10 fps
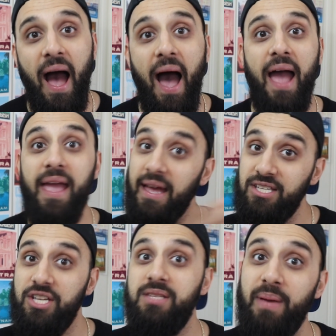I
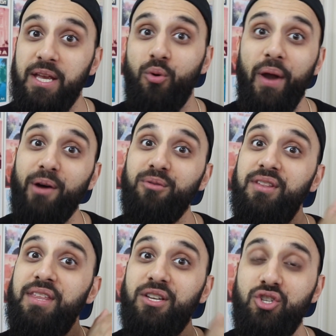had just been
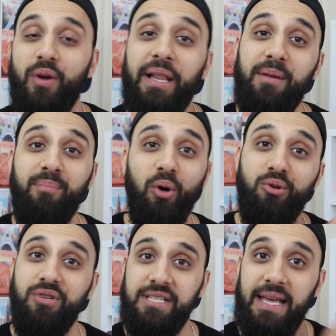crowned the Australian
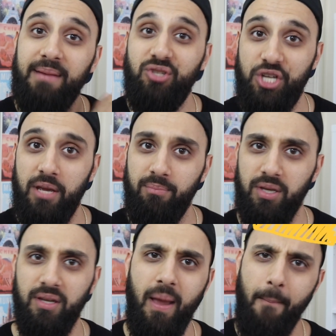Poetry Slam
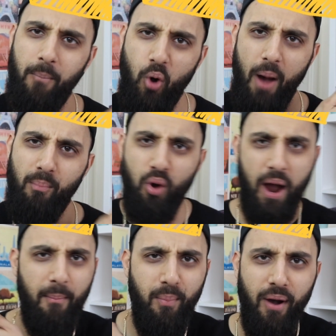champion.
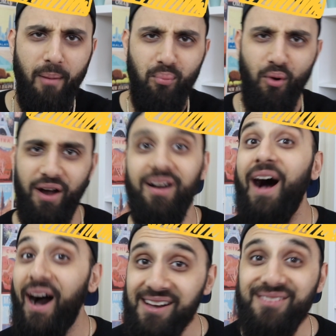
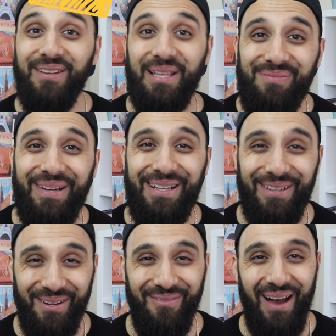I was feeling pretty
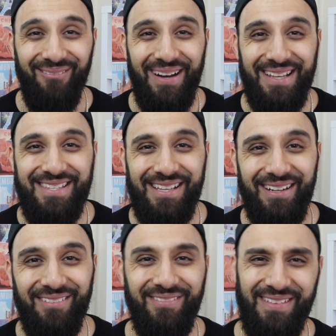good about
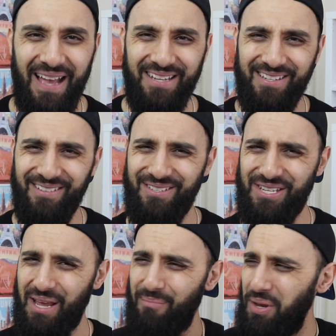myself. National
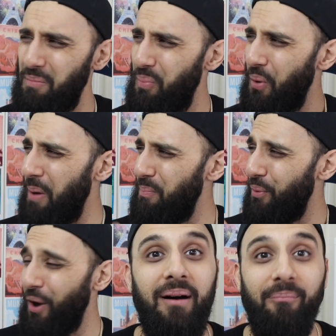champion.
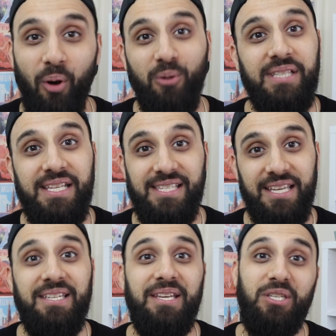
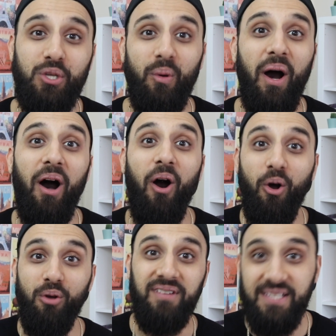Multi-city tour
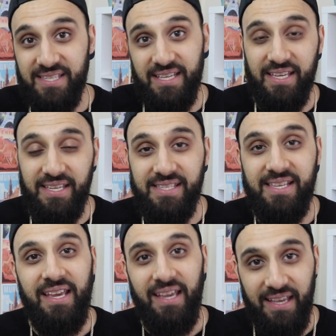overseas
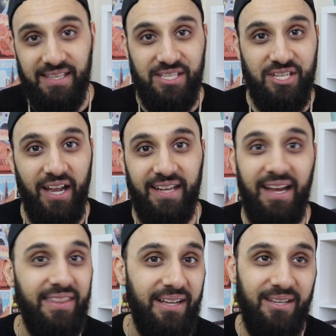in China.
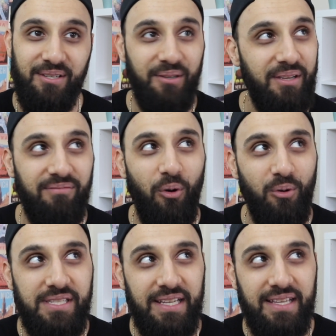I think I was doing
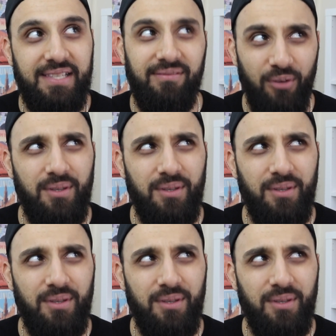four cities.